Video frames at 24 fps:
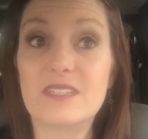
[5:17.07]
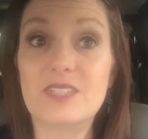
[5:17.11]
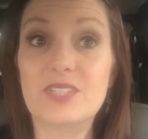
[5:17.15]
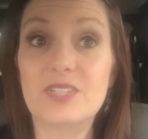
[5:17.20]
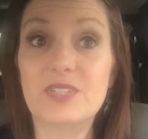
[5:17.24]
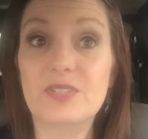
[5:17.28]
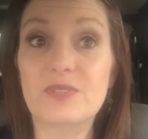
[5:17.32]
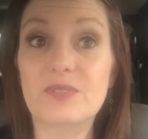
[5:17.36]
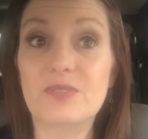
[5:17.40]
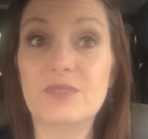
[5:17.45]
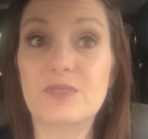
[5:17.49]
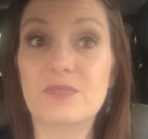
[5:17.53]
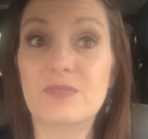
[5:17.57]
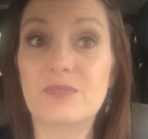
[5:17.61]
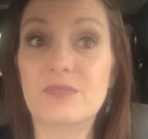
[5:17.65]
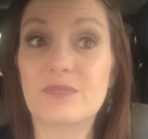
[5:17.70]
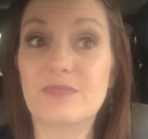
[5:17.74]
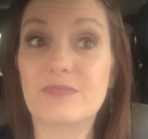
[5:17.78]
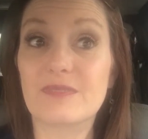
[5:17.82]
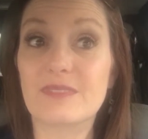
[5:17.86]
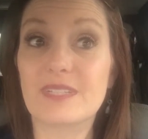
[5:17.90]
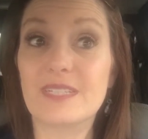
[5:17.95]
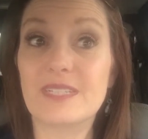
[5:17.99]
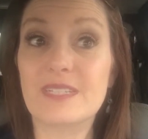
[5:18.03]
to
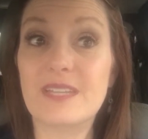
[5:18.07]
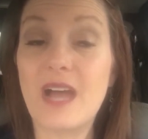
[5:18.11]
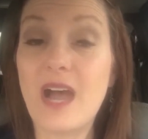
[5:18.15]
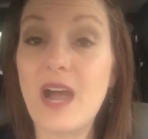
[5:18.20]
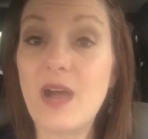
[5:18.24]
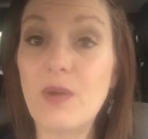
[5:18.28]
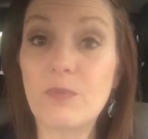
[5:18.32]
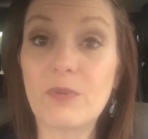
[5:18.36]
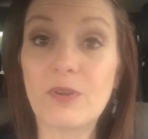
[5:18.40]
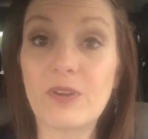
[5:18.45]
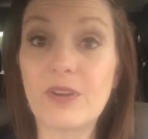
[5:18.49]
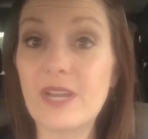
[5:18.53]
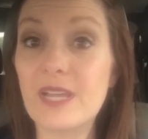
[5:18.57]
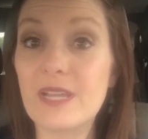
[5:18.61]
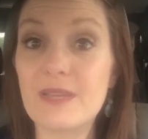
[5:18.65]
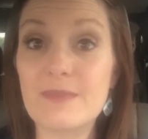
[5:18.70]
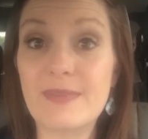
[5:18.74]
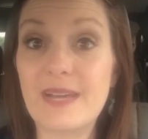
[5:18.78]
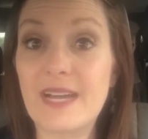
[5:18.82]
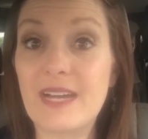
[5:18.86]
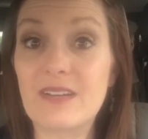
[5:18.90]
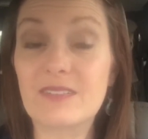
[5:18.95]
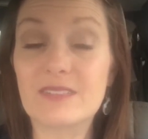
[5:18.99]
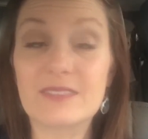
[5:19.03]
not worry
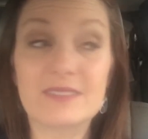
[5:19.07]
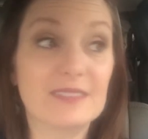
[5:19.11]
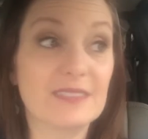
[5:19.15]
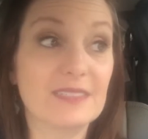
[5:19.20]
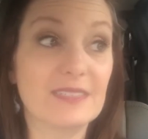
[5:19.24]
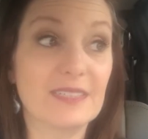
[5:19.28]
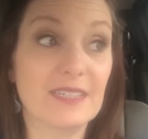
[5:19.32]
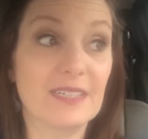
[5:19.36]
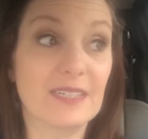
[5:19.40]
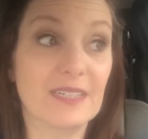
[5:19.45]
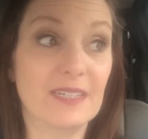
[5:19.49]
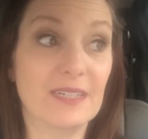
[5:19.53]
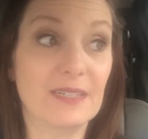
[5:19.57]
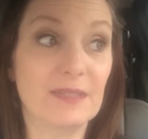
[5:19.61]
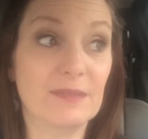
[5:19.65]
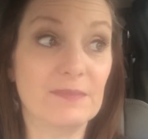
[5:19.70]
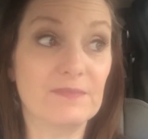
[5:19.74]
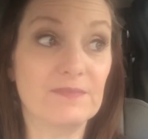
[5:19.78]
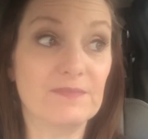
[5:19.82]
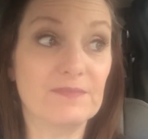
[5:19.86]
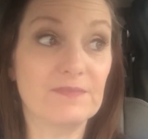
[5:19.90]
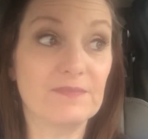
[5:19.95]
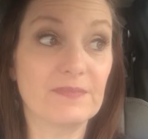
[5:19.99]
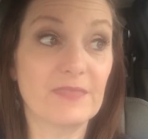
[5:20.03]
about
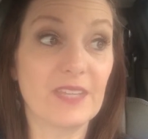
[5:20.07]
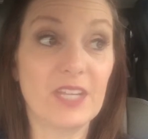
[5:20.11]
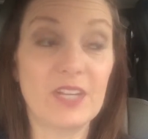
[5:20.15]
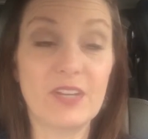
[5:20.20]
um,